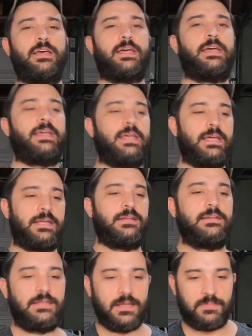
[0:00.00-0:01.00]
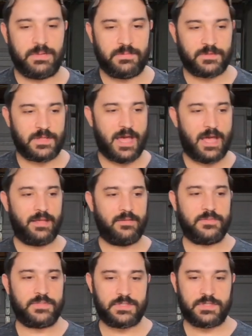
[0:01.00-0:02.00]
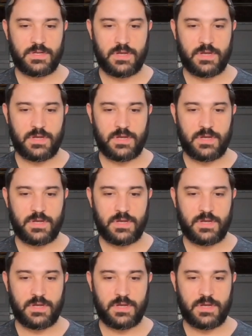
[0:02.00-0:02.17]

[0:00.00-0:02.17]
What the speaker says: and get people knives.